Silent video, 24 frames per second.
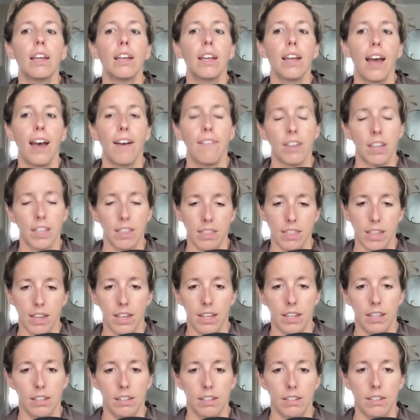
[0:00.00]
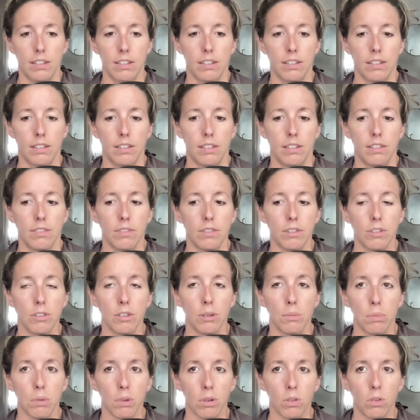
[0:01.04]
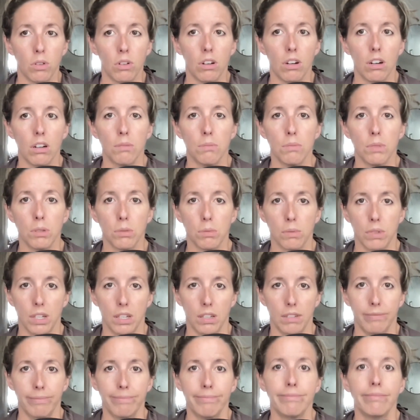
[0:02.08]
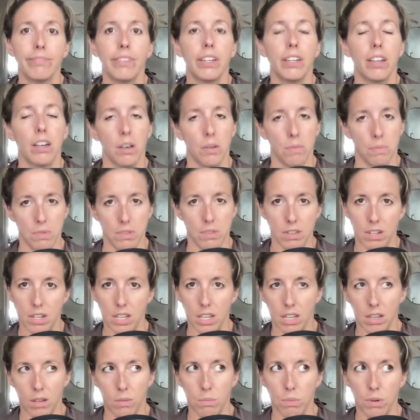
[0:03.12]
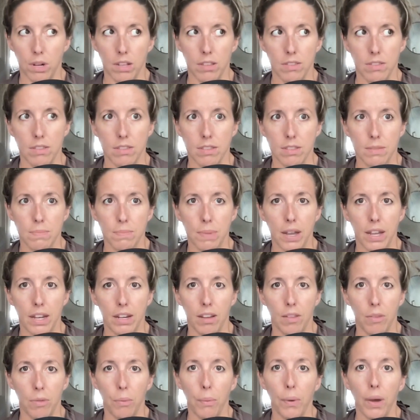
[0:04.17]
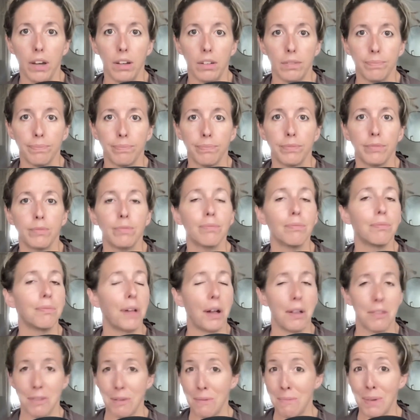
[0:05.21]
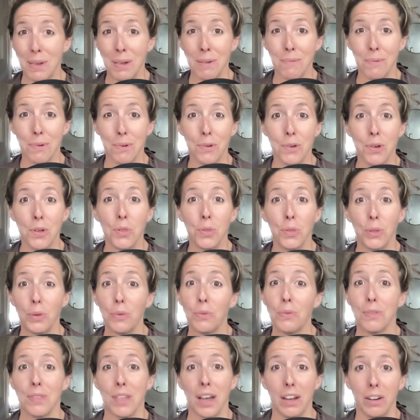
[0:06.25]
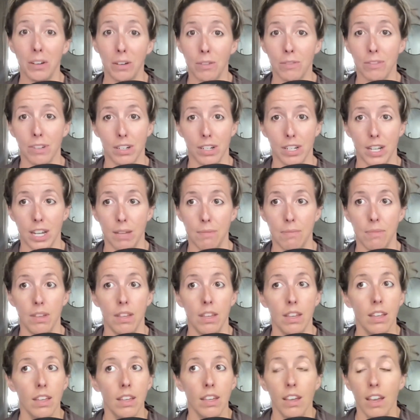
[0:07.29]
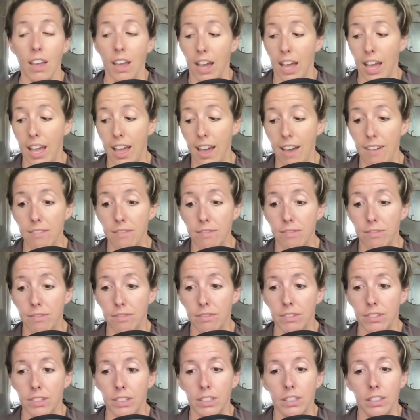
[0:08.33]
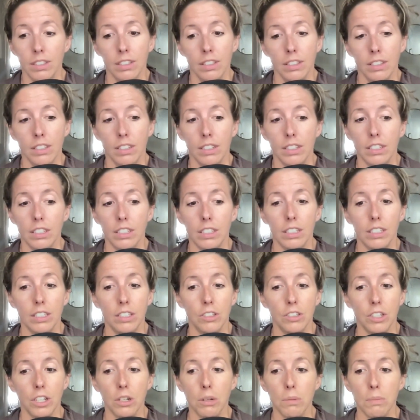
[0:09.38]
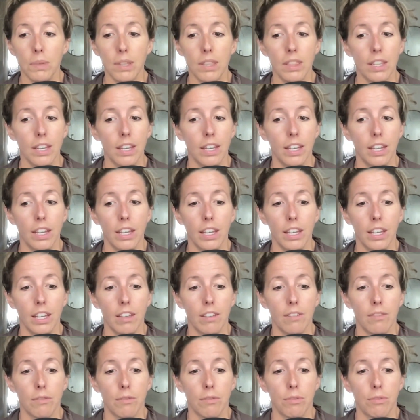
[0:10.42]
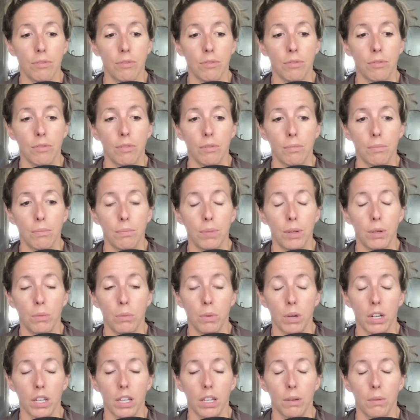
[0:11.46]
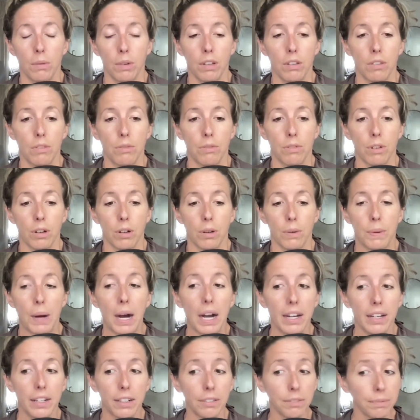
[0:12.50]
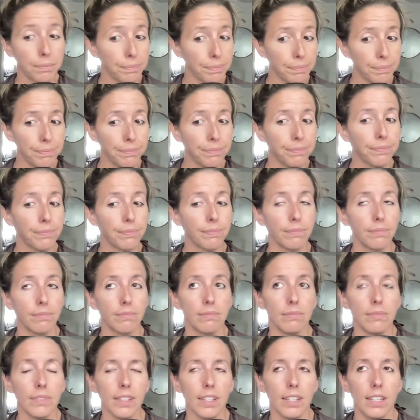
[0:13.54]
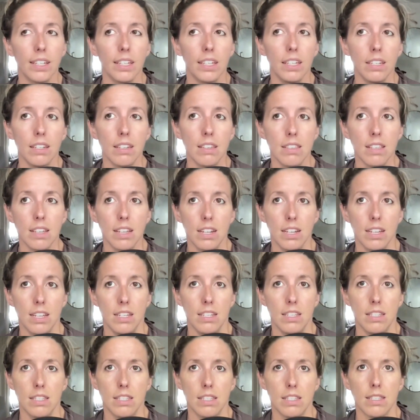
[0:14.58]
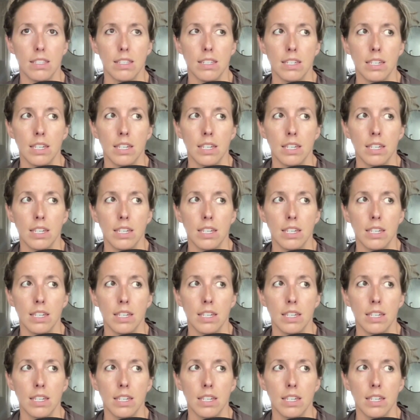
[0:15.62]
having that reciprocal arm swing, it helps to decompress the spine as well. Lots of people lose that over time. I have a gentleman that I've been working with for a while. He is in his,